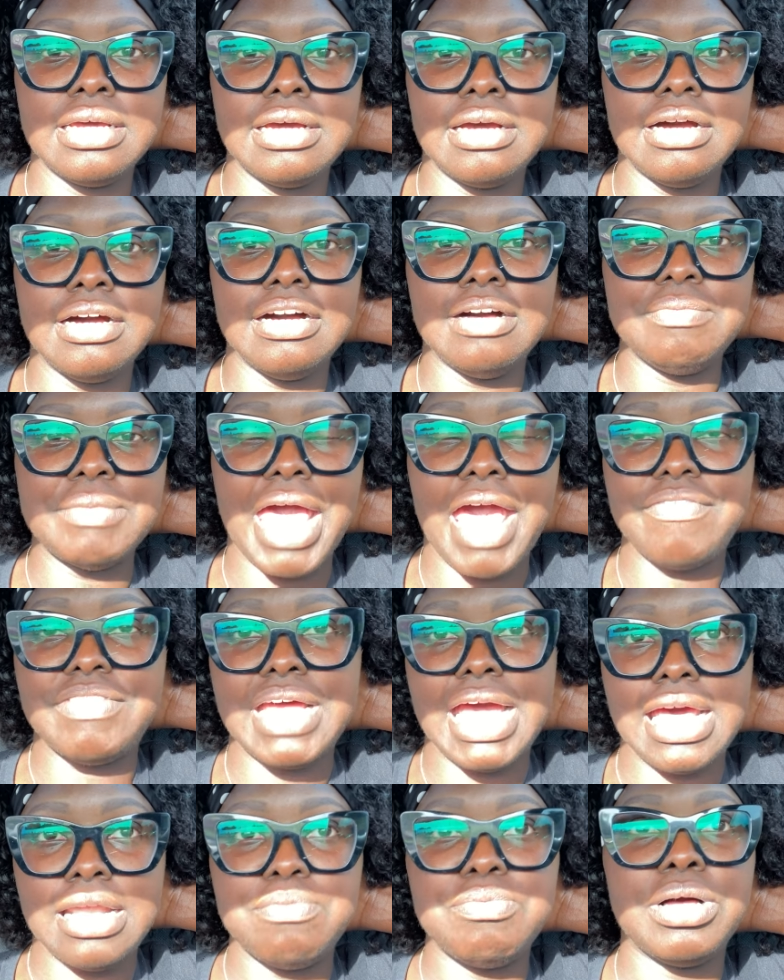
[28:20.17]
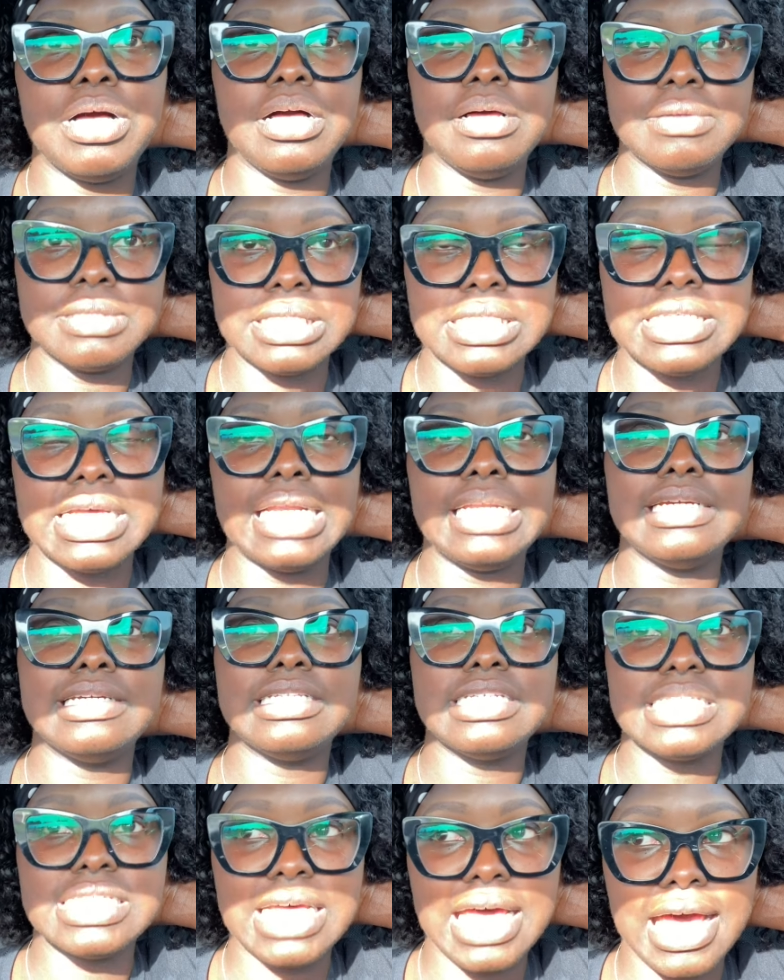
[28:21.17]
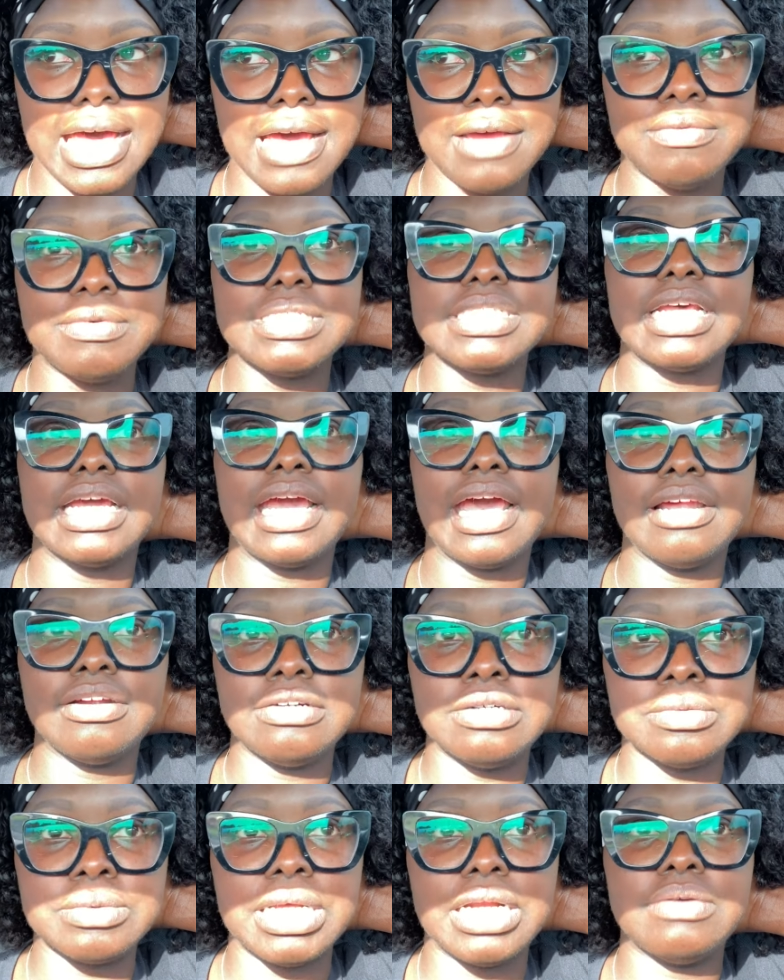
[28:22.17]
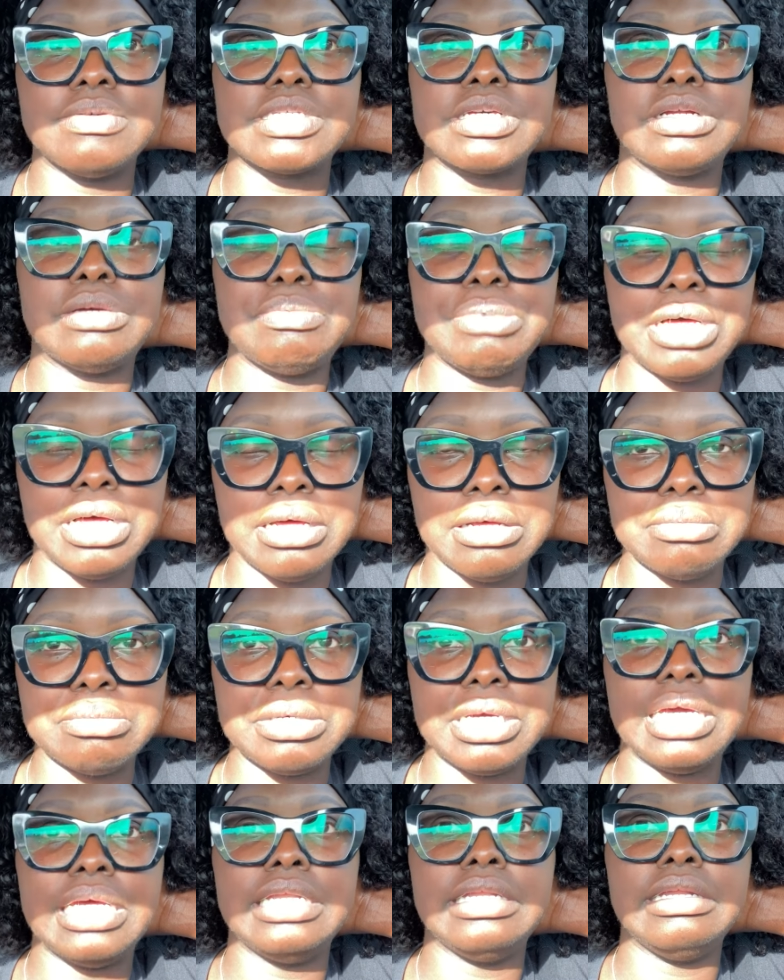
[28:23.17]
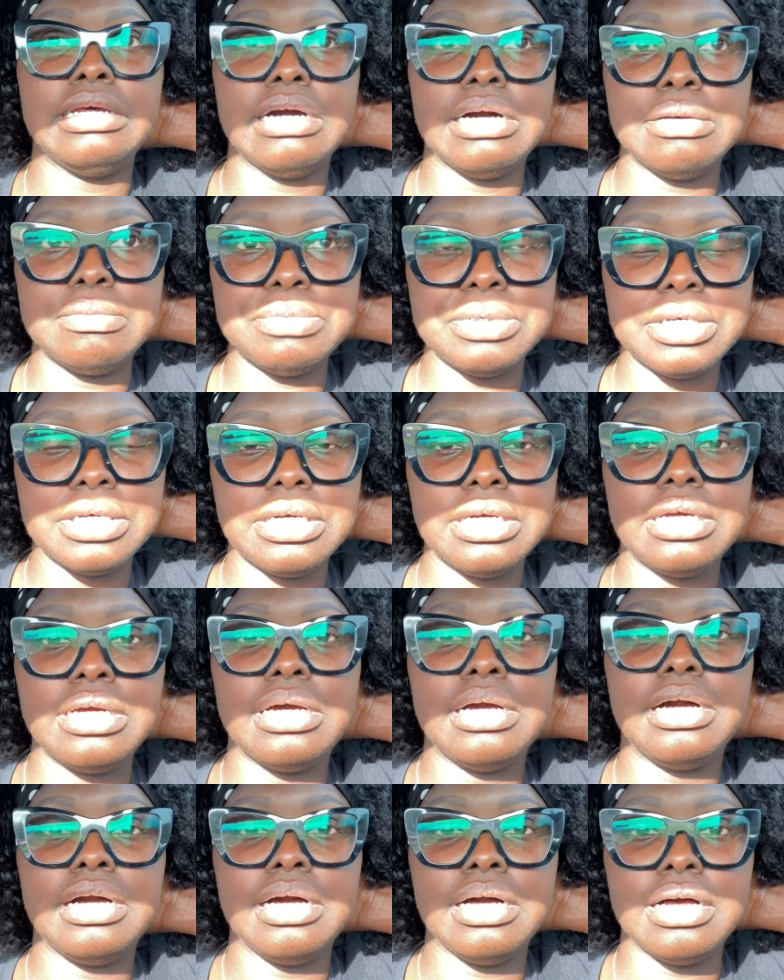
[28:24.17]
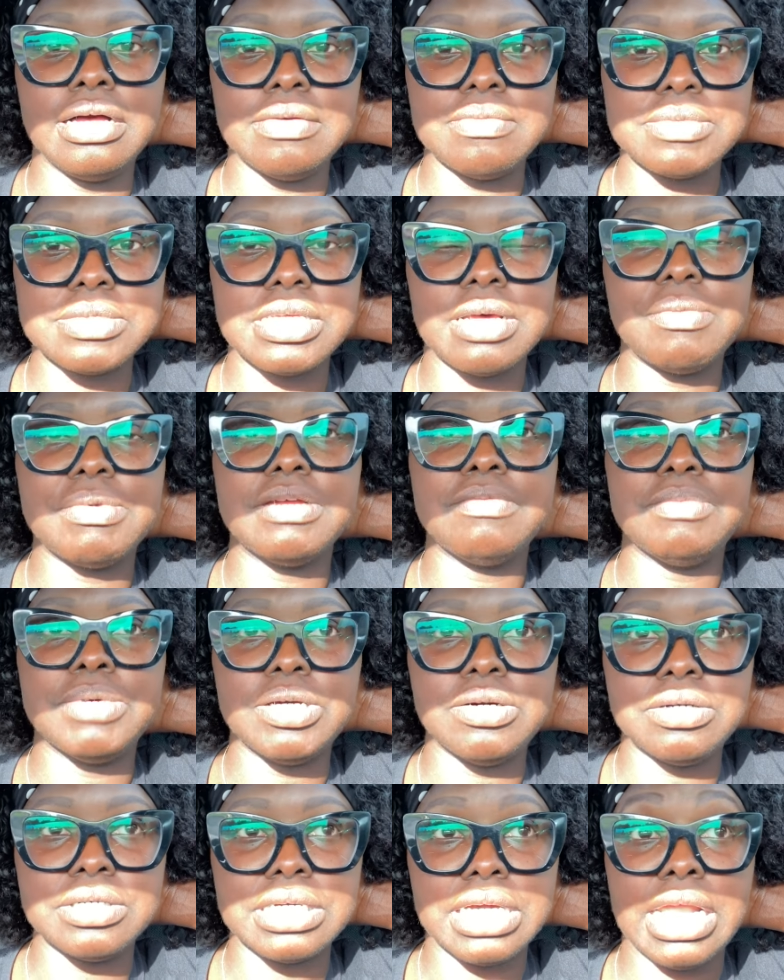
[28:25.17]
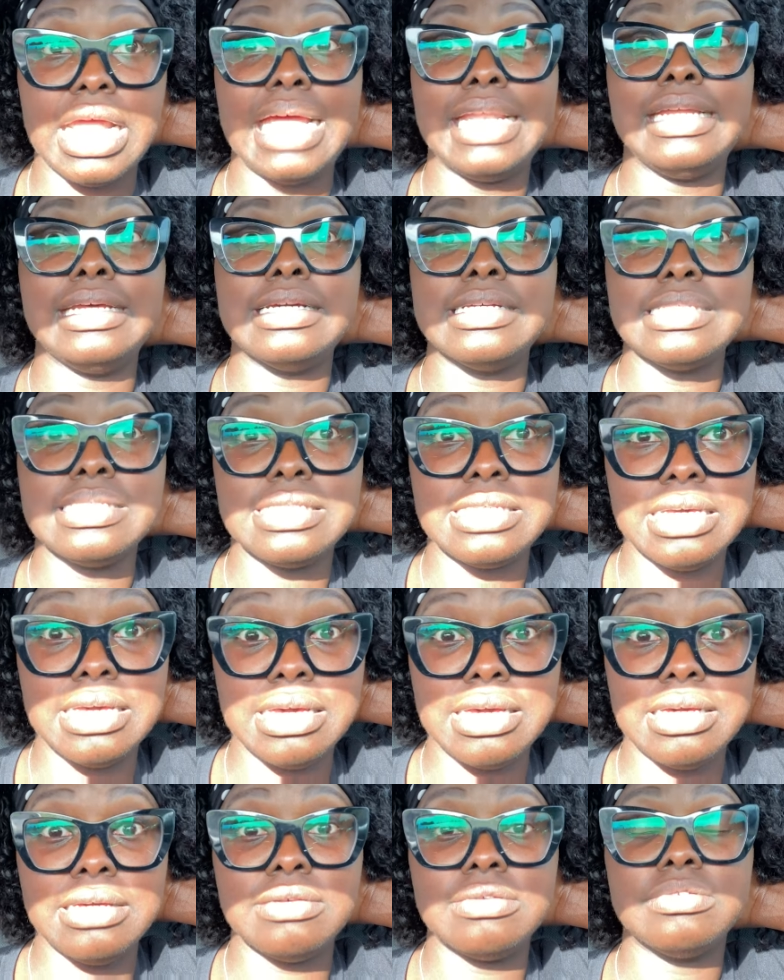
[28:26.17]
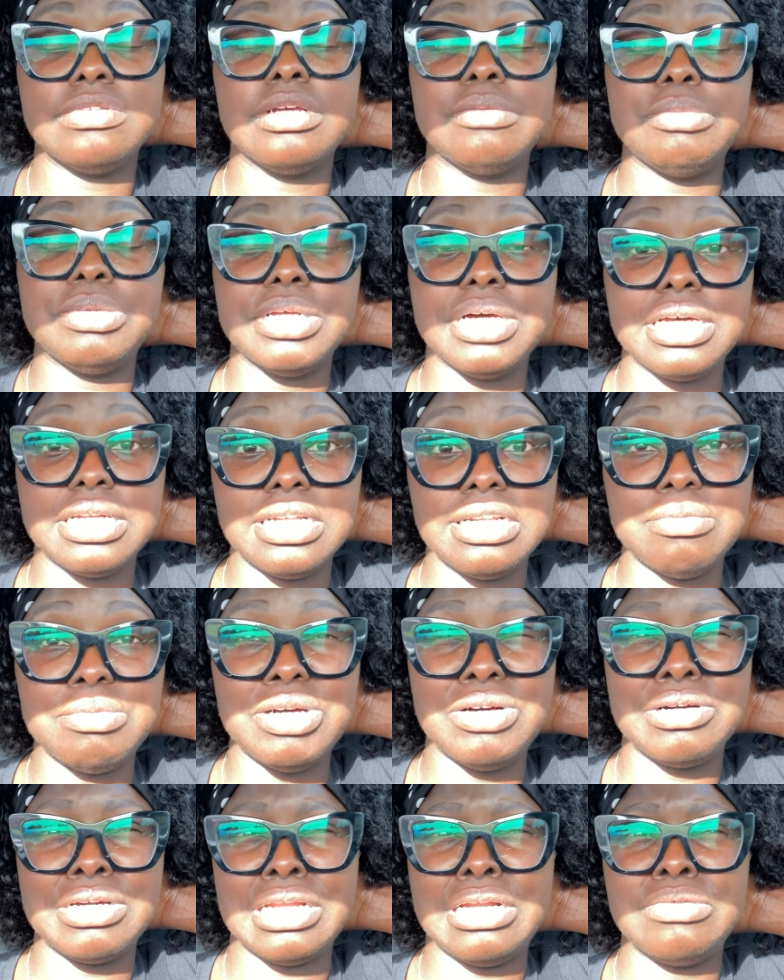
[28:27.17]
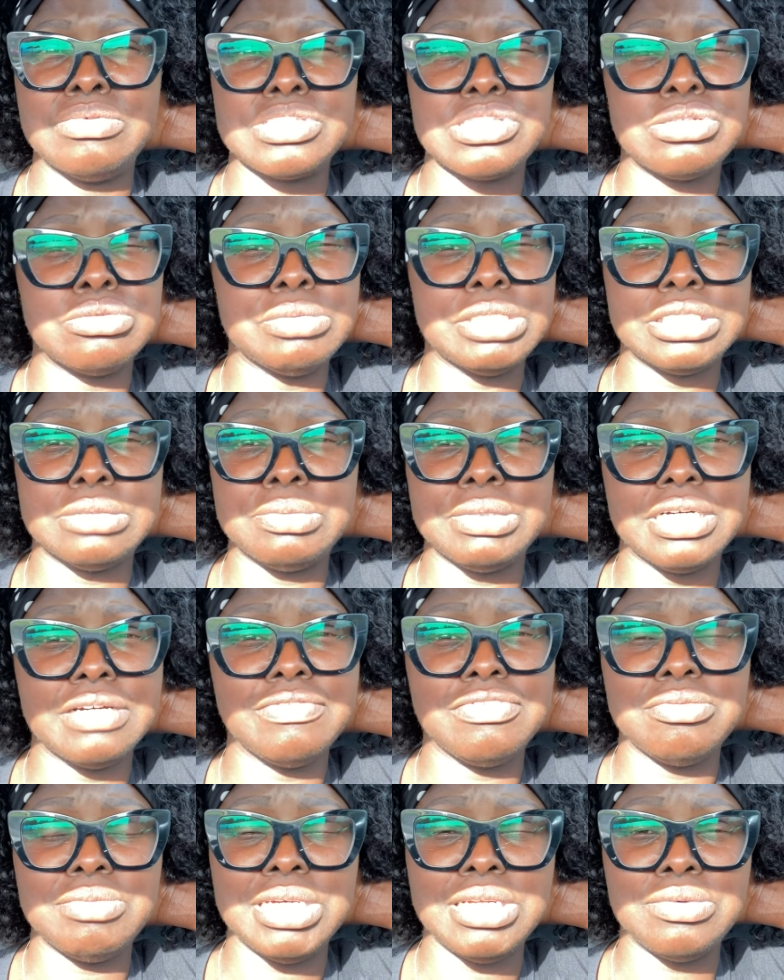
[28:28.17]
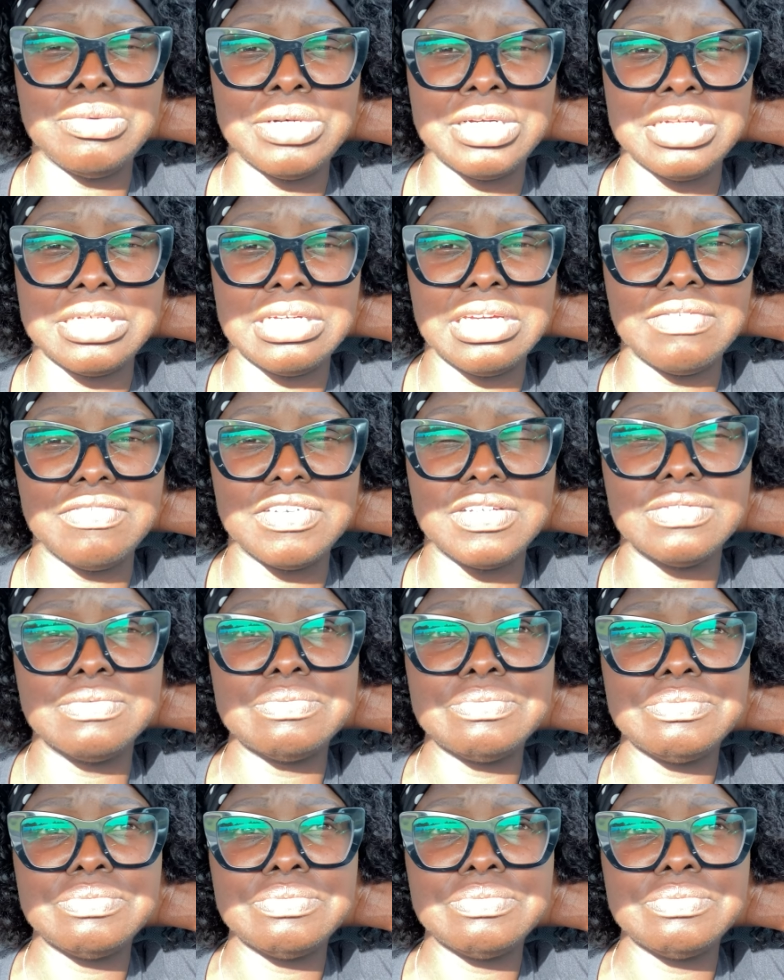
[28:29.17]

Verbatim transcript: Um, after I had pumped, because I did decide once I got home that I was going to pump and dump um, some of the milk, and I did see the blood in the milk, and it was too much blood for me to want to give it